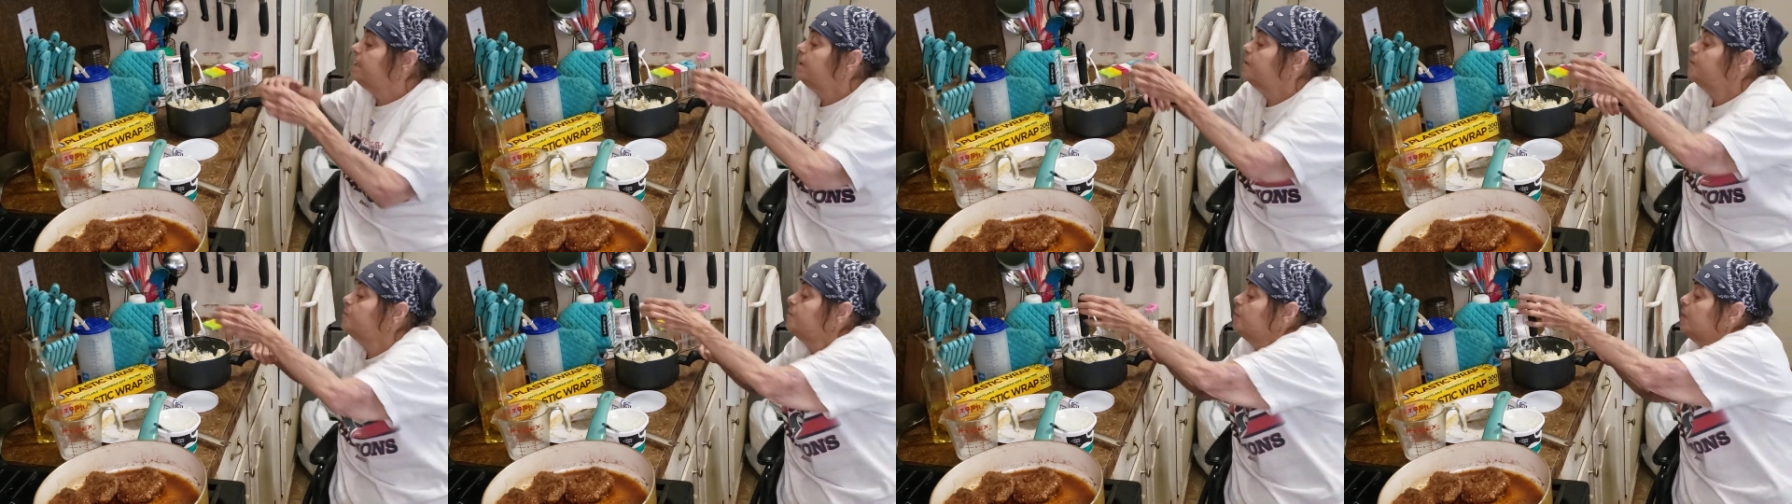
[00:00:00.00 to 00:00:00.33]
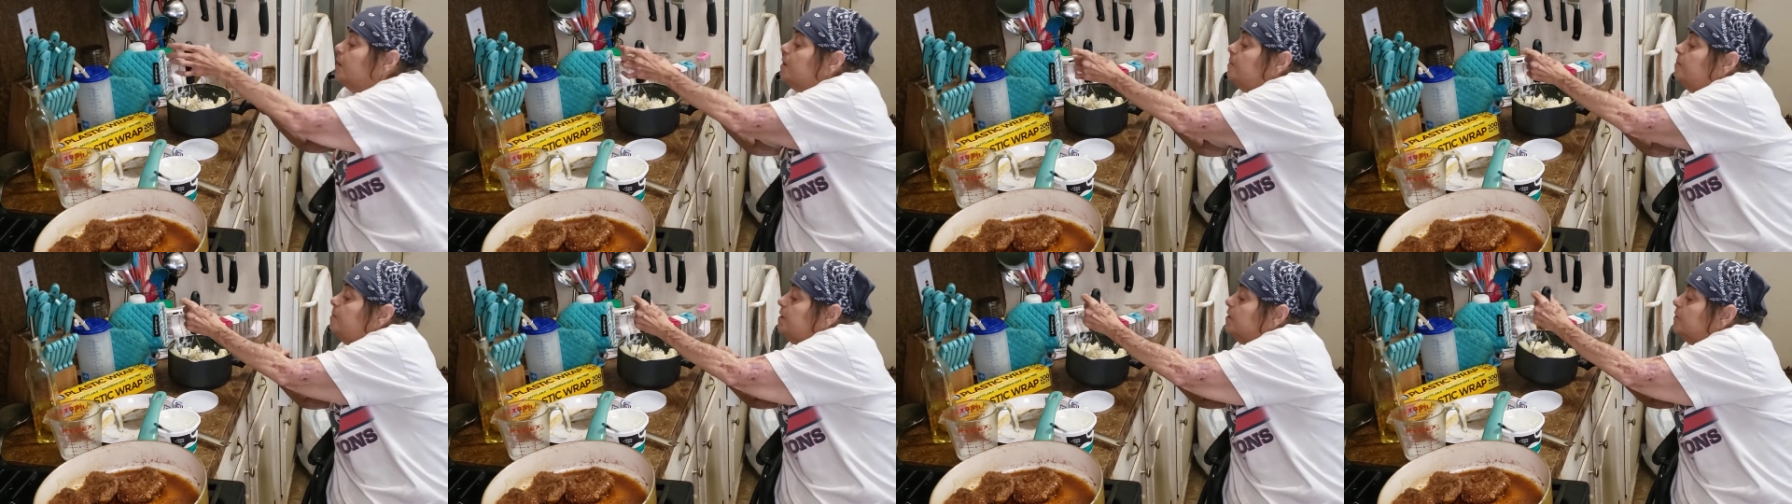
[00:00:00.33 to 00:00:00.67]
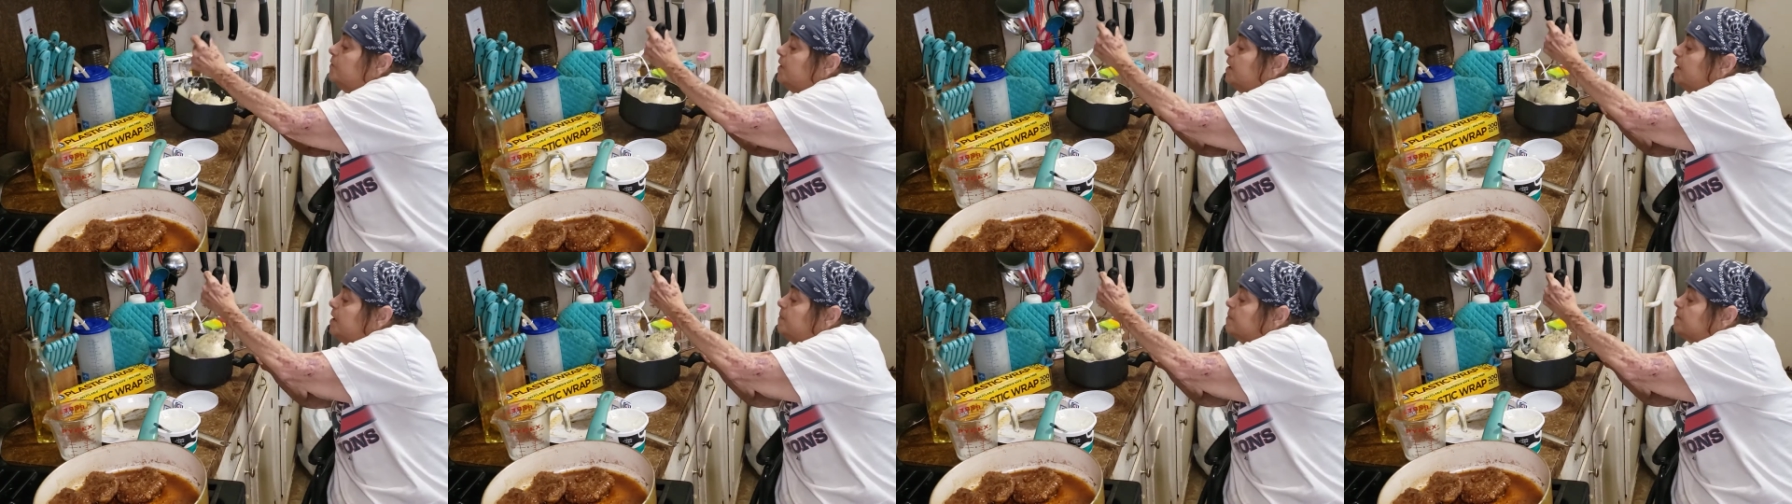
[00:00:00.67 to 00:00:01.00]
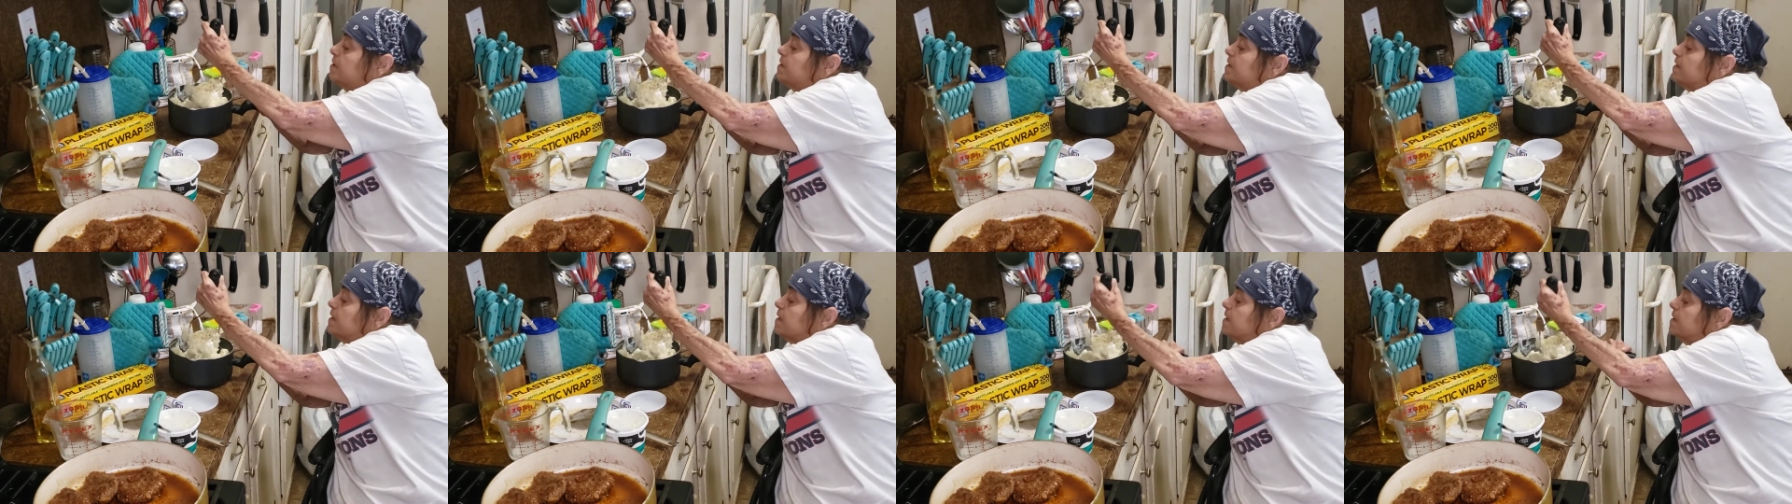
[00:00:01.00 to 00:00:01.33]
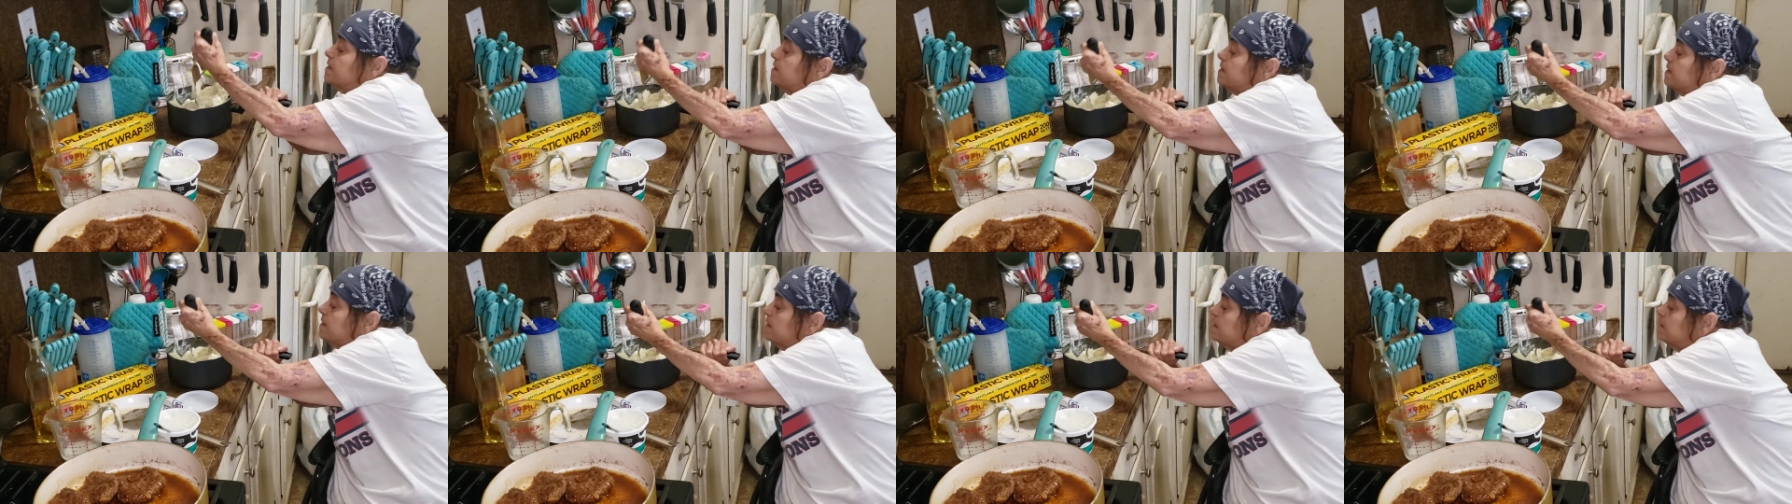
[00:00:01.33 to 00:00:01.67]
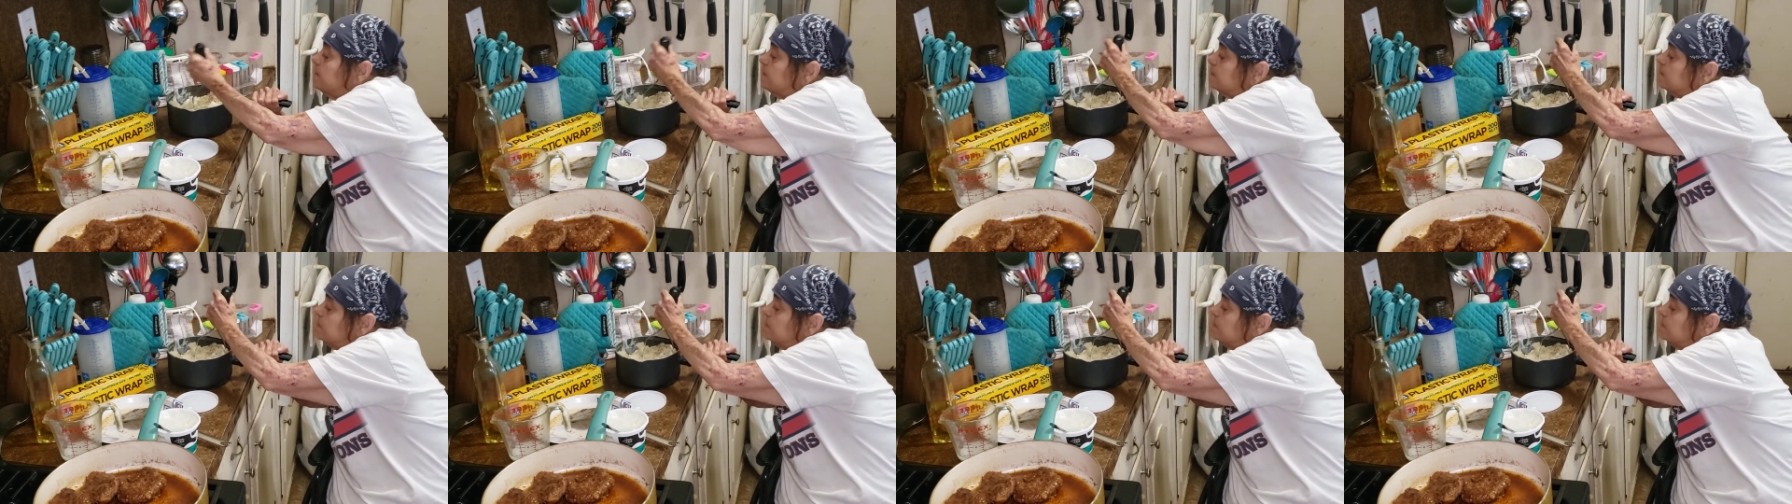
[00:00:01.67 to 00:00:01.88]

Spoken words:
it would probably be okay because, like I said,